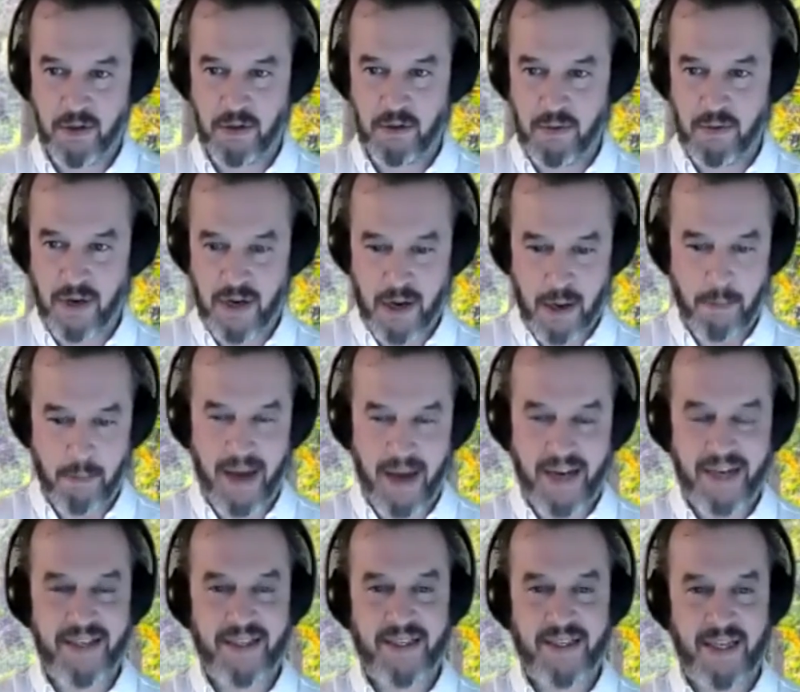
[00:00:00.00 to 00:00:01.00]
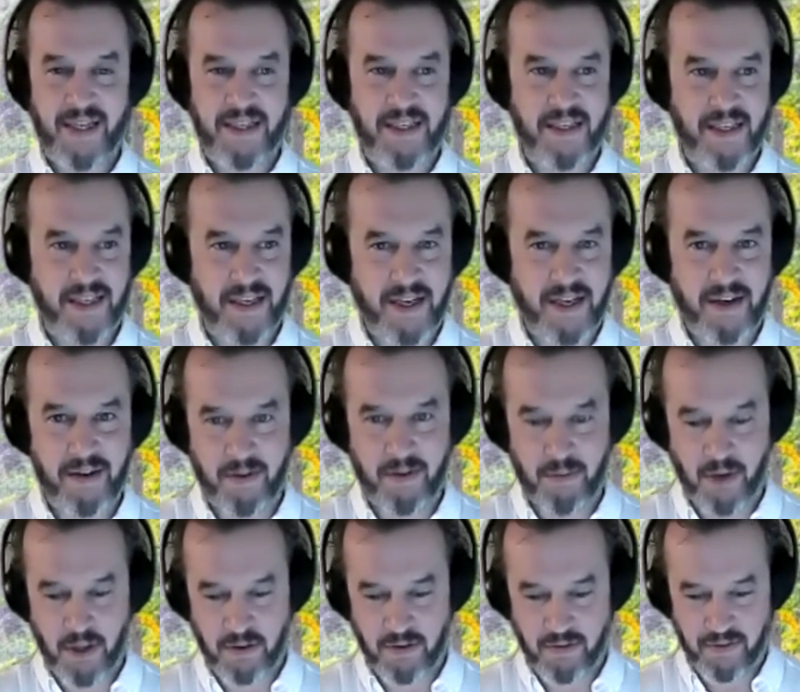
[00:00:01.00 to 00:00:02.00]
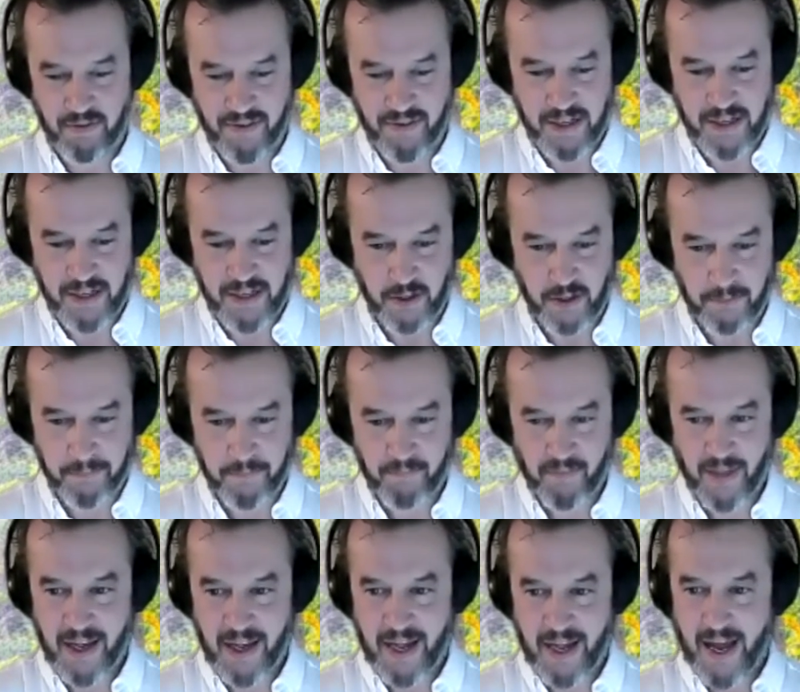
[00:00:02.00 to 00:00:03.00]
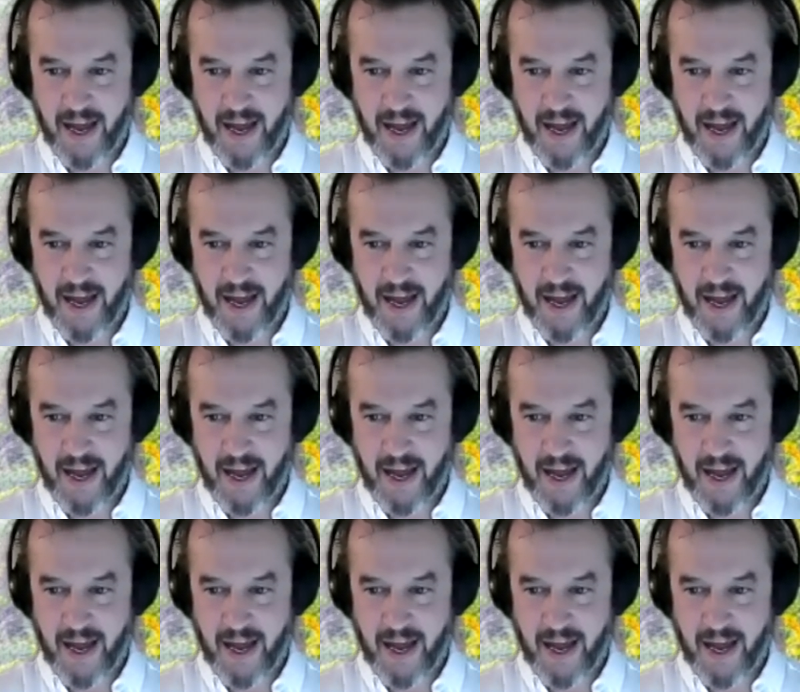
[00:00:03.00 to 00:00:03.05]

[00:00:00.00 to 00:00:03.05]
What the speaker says: to make necessity the mother of invention.